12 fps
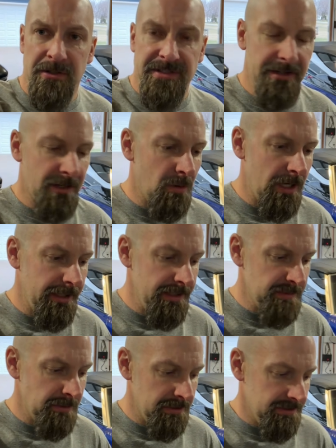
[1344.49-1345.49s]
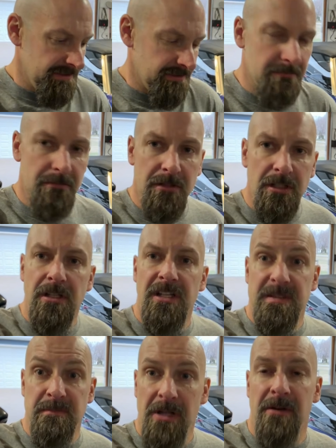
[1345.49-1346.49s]
It's not the quietest, but it's
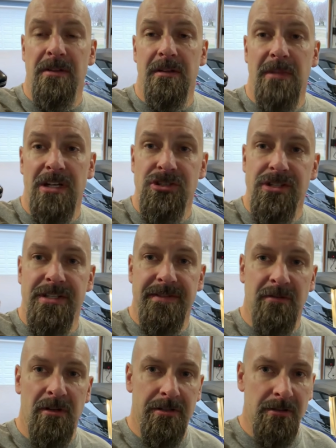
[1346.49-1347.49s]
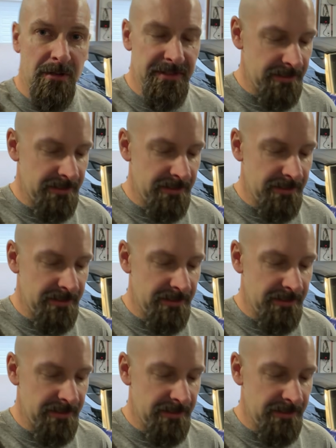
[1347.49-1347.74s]
better than my GS400 was.